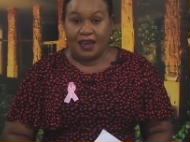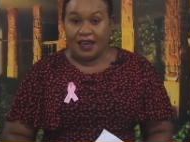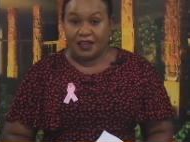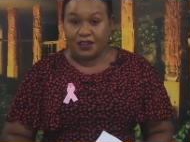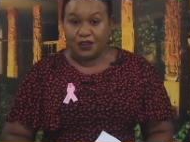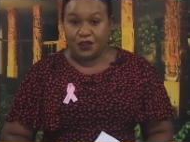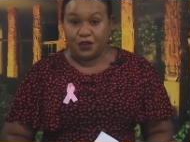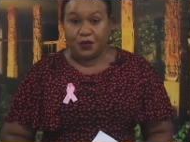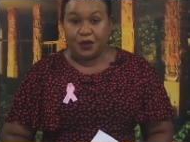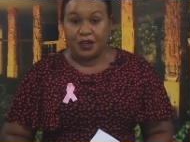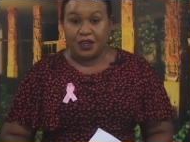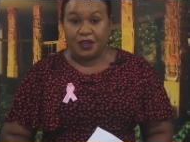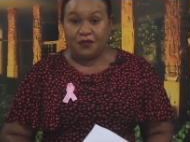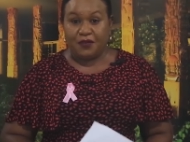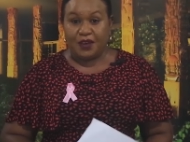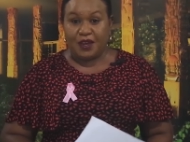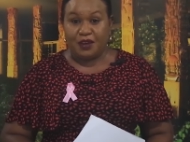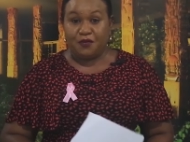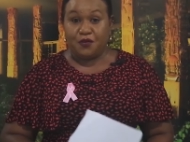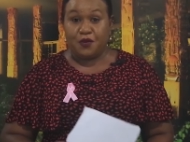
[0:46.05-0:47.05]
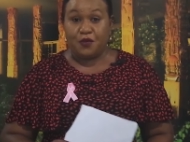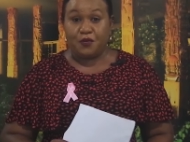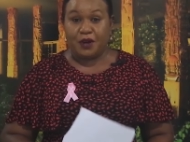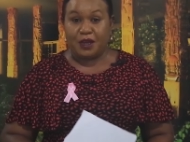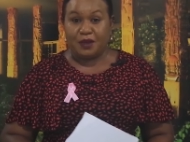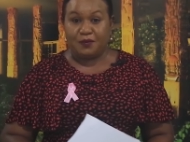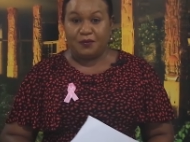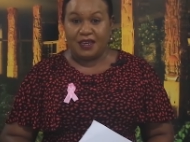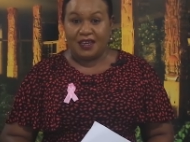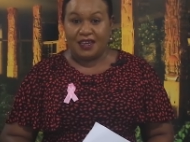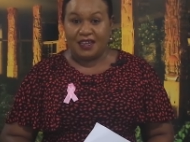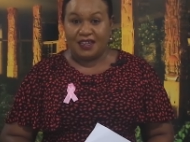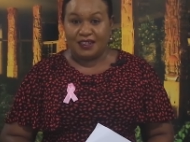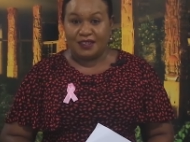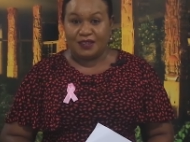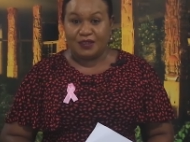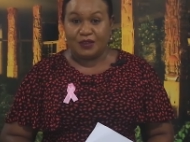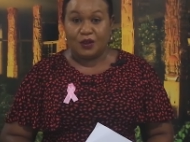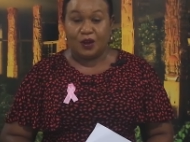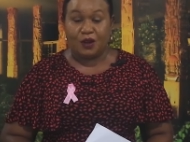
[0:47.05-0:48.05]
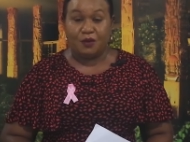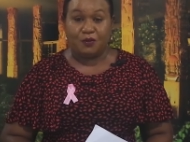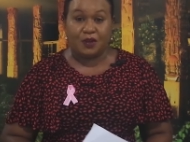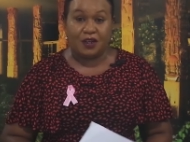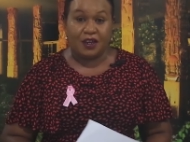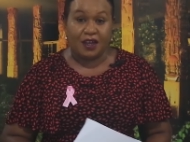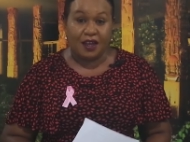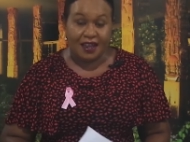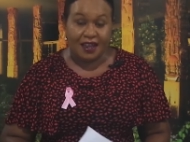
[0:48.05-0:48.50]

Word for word: A historic event for rugby in Solomon